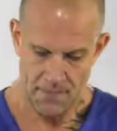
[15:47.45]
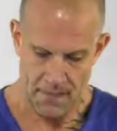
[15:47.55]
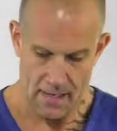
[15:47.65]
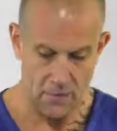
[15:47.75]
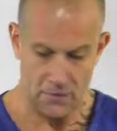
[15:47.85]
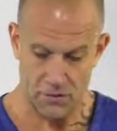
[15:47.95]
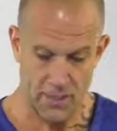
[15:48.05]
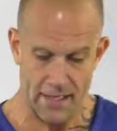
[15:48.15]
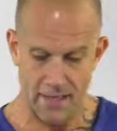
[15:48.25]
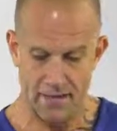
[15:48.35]
uh, which
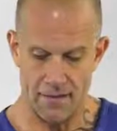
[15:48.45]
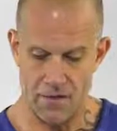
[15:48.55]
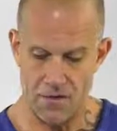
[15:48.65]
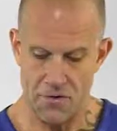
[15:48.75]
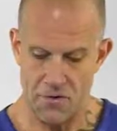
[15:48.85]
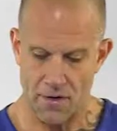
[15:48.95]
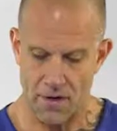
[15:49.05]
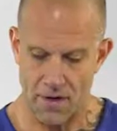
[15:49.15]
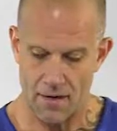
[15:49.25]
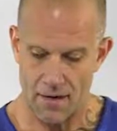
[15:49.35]
we can you, you can
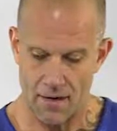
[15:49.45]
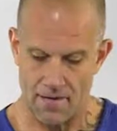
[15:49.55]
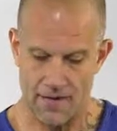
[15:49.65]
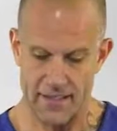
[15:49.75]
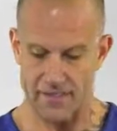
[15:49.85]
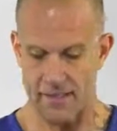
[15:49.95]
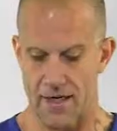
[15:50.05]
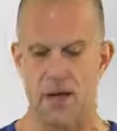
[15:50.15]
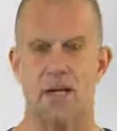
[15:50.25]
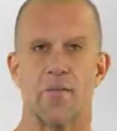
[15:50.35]
obviously
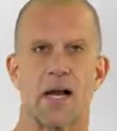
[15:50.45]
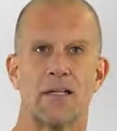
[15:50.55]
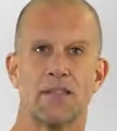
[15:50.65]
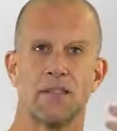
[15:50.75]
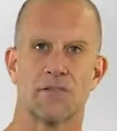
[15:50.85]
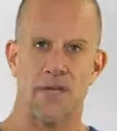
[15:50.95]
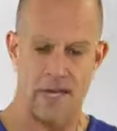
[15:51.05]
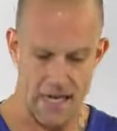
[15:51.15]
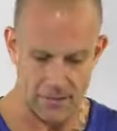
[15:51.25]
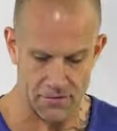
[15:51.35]
already imagine. It's
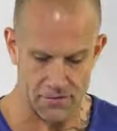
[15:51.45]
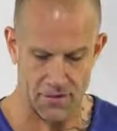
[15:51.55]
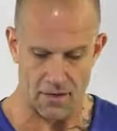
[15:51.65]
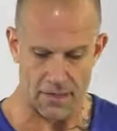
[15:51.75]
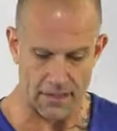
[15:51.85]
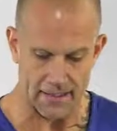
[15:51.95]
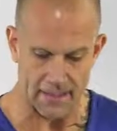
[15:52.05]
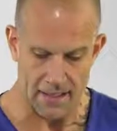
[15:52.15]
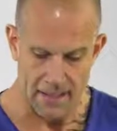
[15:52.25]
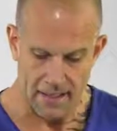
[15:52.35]
very exothermic.
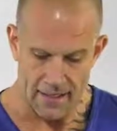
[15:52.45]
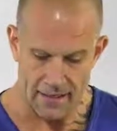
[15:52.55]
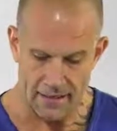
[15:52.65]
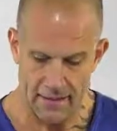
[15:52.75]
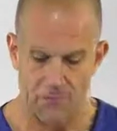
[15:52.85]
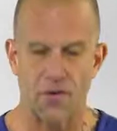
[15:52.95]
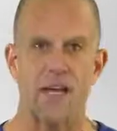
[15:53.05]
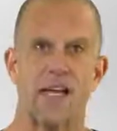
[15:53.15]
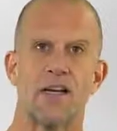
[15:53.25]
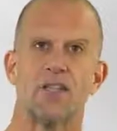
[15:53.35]
It, it the
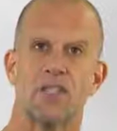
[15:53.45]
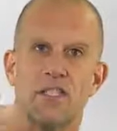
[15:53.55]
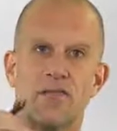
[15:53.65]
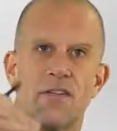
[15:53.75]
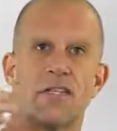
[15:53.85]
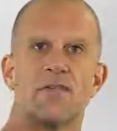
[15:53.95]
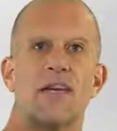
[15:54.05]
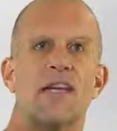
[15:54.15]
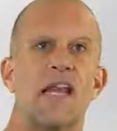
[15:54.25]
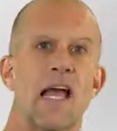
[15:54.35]
free energy is is
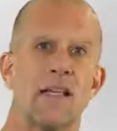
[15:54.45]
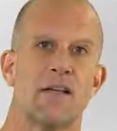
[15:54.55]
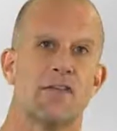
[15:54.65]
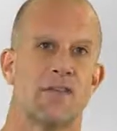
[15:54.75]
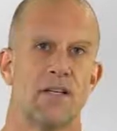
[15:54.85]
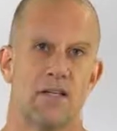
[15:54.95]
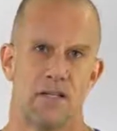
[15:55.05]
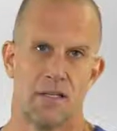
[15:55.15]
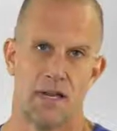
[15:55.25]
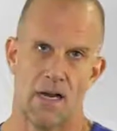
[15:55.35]
very negative.
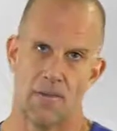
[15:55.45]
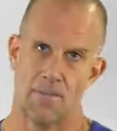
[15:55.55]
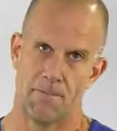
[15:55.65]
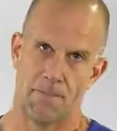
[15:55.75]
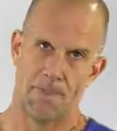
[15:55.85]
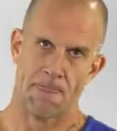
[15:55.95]
Um,